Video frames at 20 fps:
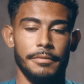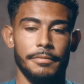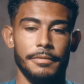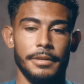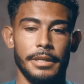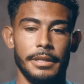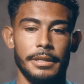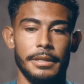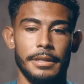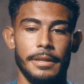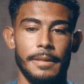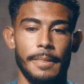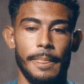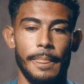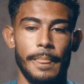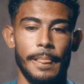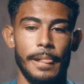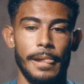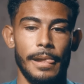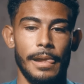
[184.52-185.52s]
I think
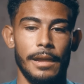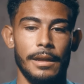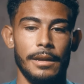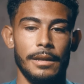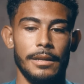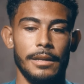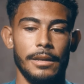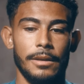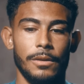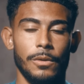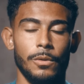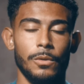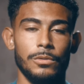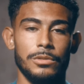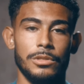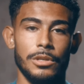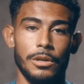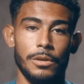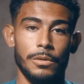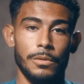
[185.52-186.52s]

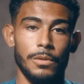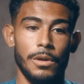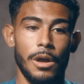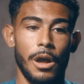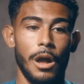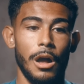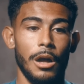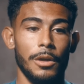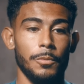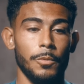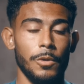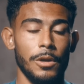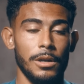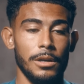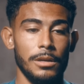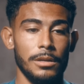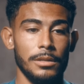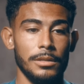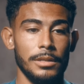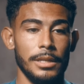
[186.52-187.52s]
also hard
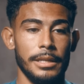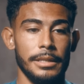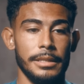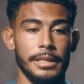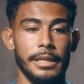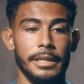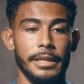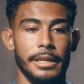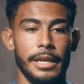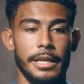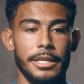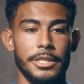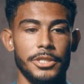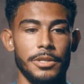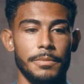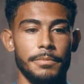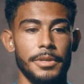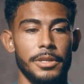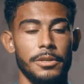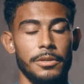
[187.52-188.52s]
work and
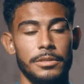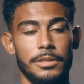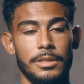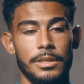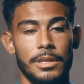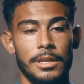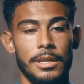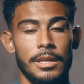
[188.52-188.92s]
dedication, because